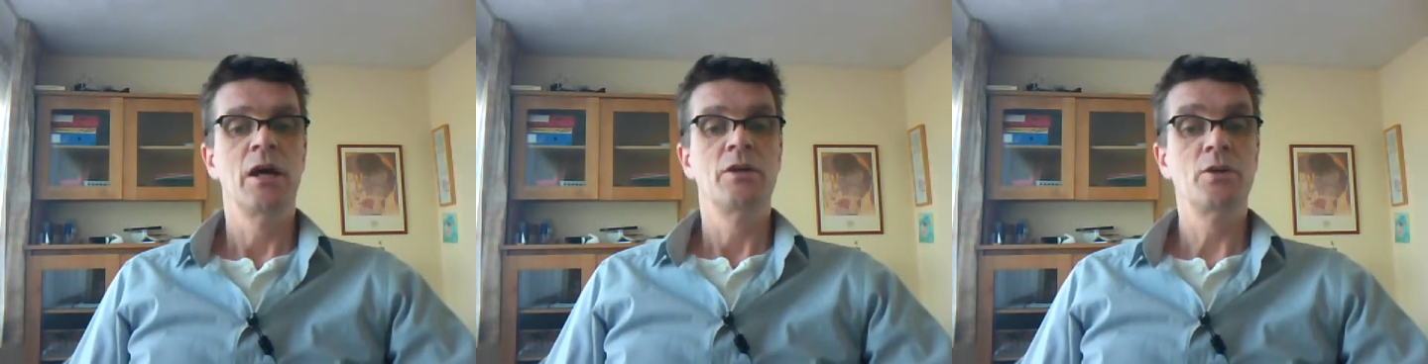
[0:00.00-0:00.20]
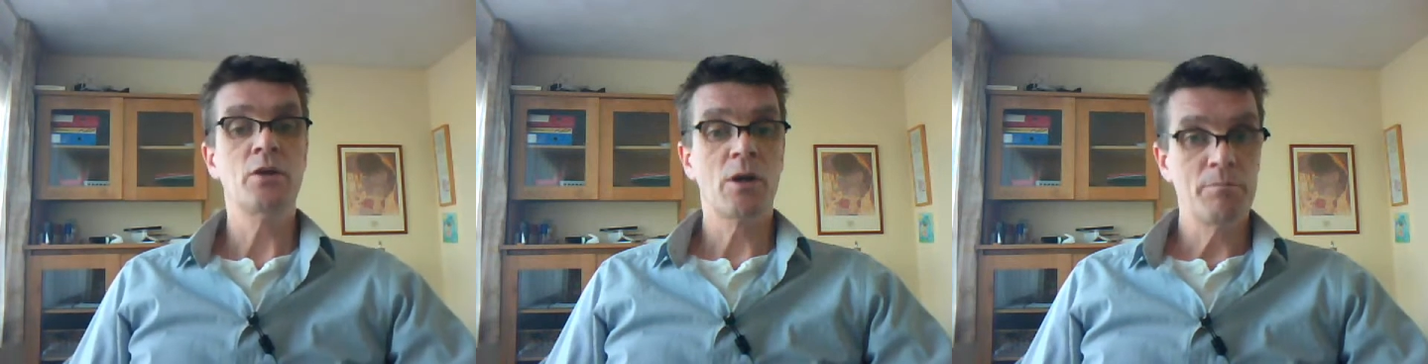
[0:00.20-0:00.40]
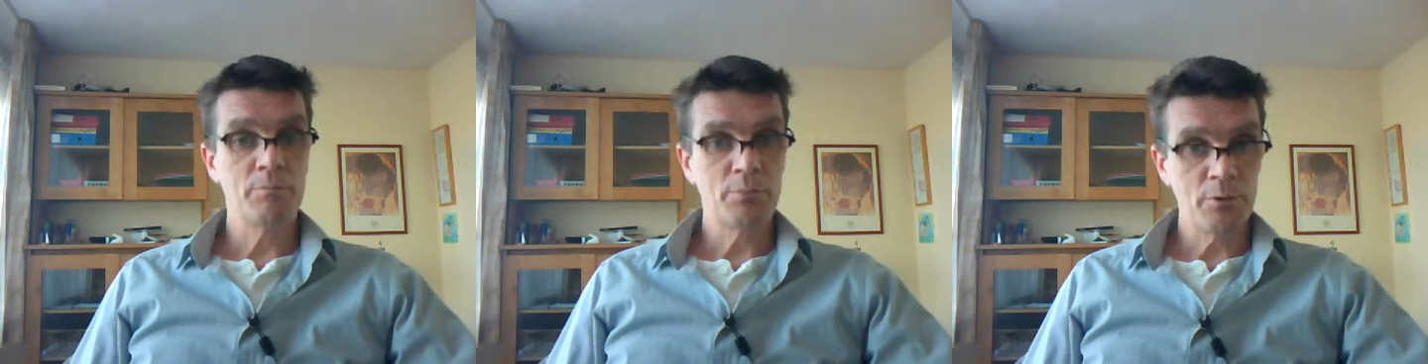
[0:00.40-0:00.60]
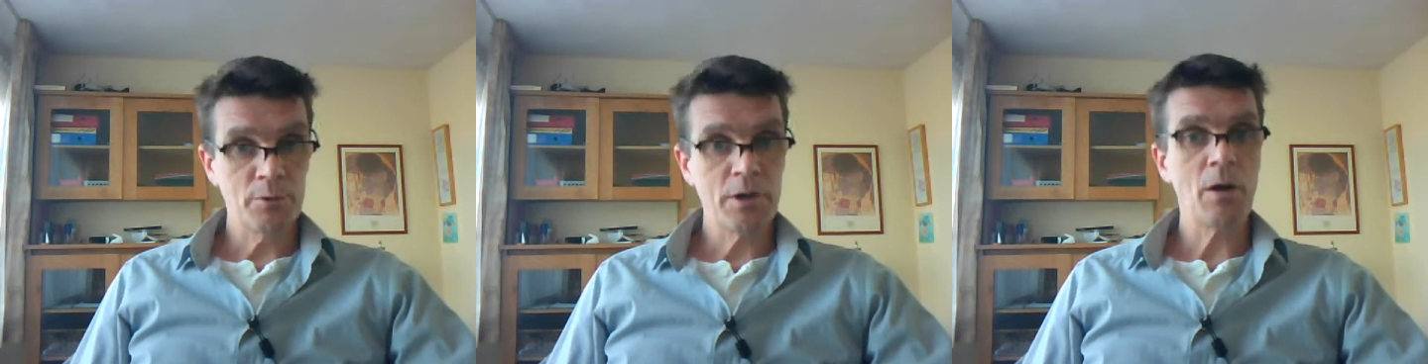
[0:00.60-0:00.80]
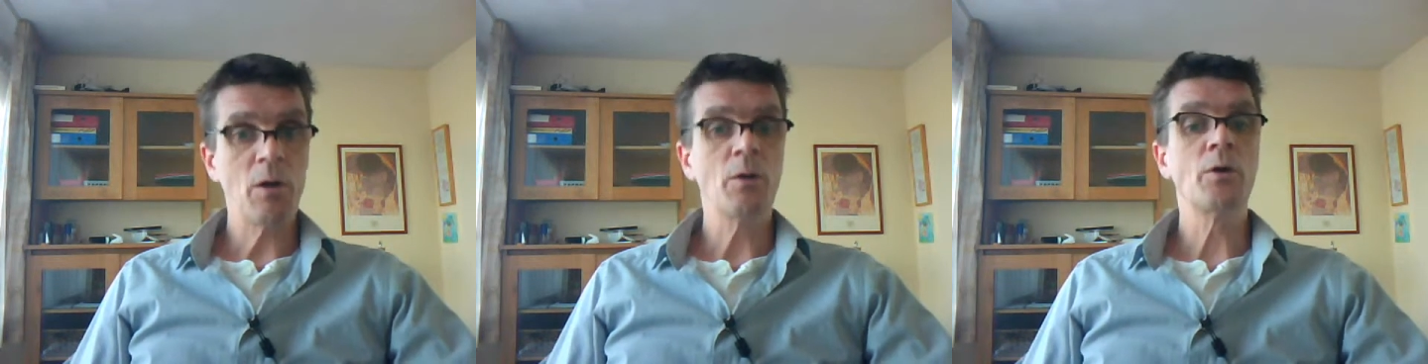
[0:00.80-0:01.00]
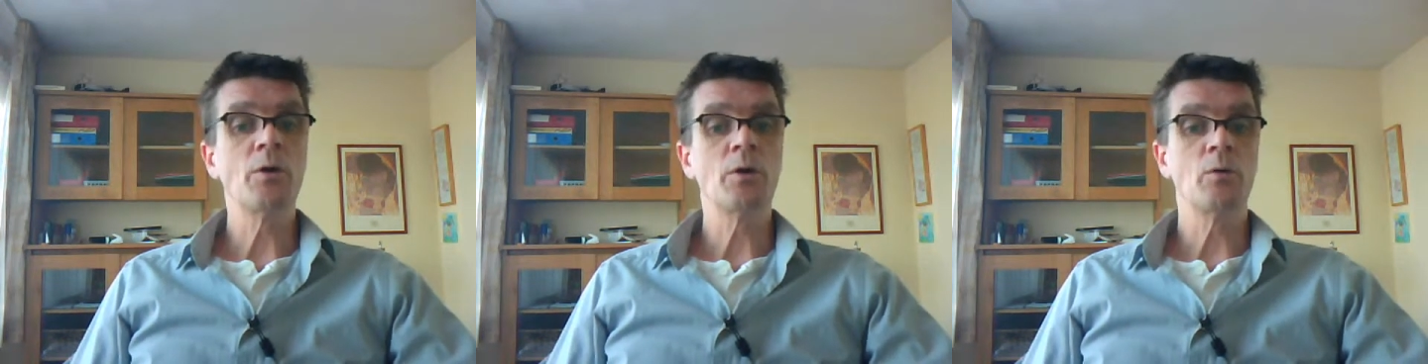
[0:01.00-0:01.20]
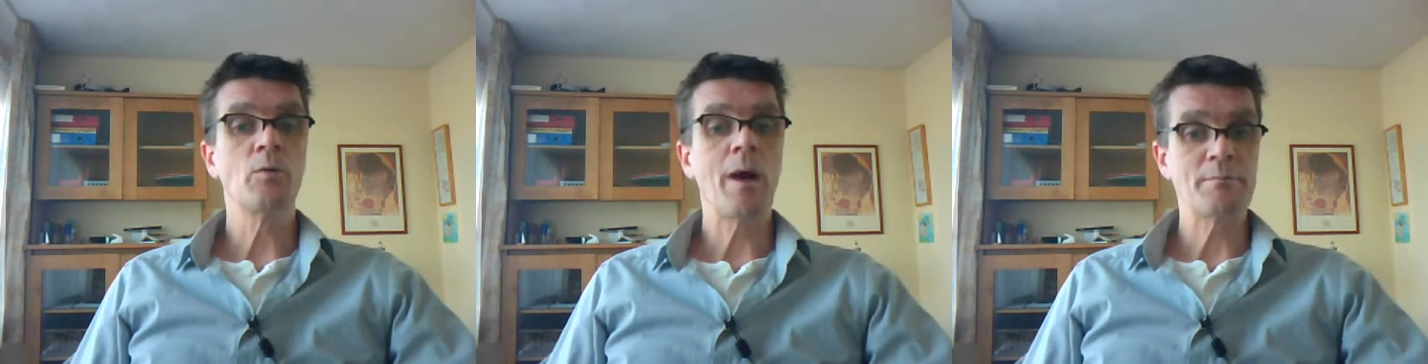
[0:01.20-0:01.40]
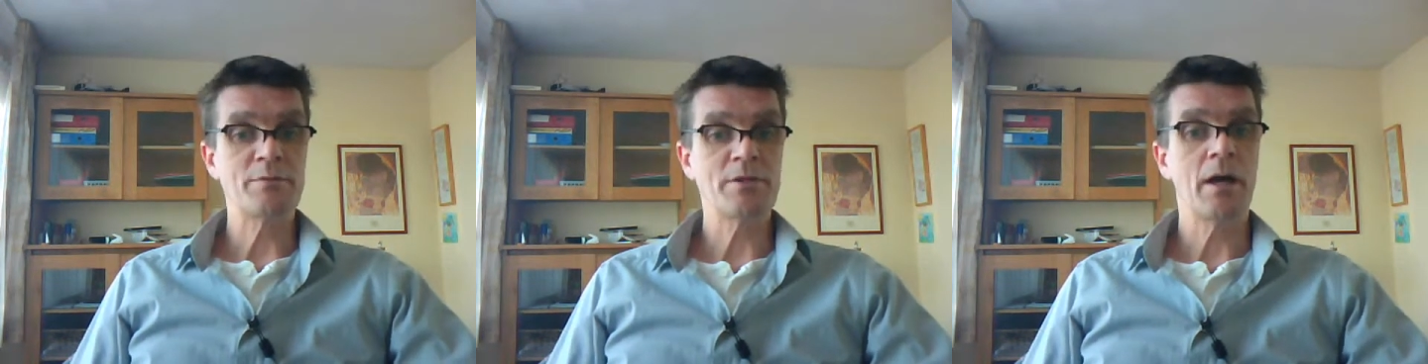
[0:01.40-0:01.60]
you can put it on her
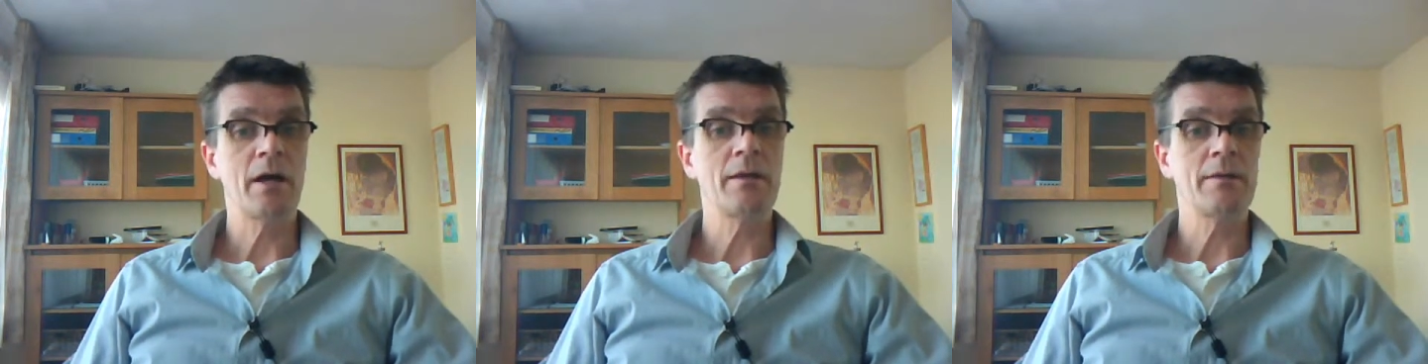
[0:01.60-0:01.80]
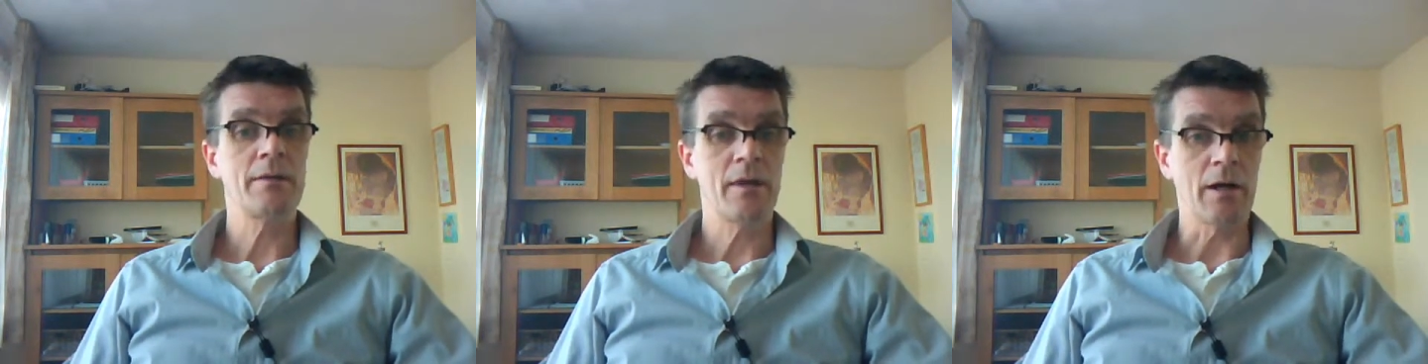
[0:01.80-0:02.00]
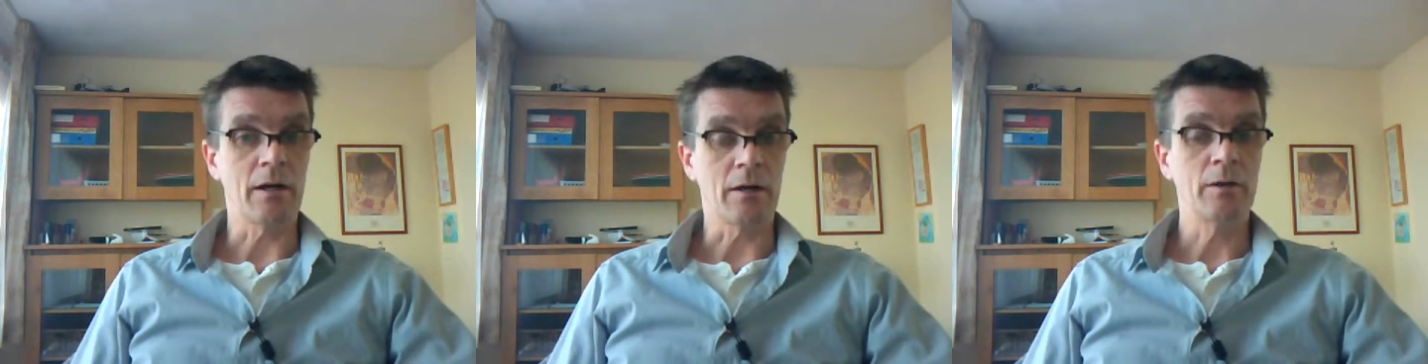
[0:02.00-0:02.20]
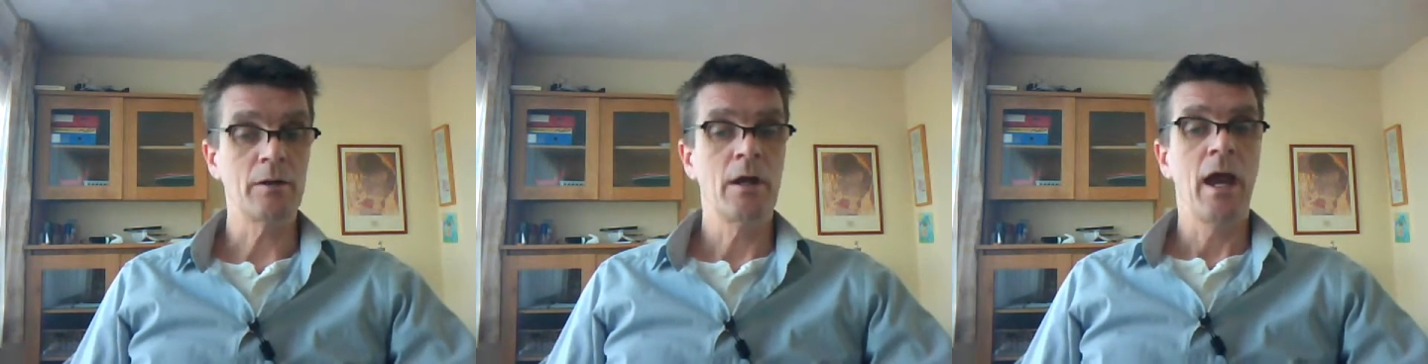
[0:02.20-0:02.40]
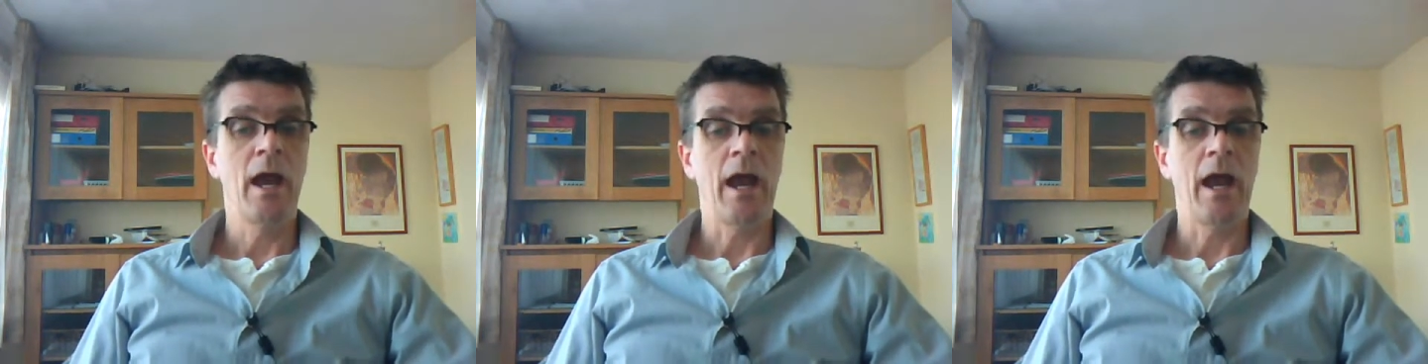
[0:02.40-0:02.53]
website there